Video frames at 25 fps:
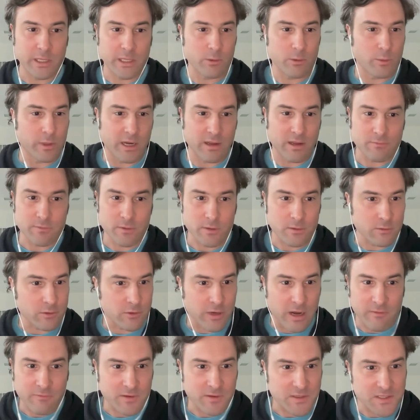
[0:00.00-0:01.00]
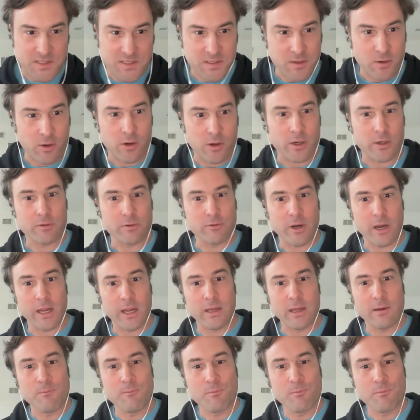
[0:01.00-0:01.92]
whatever graphics card, right?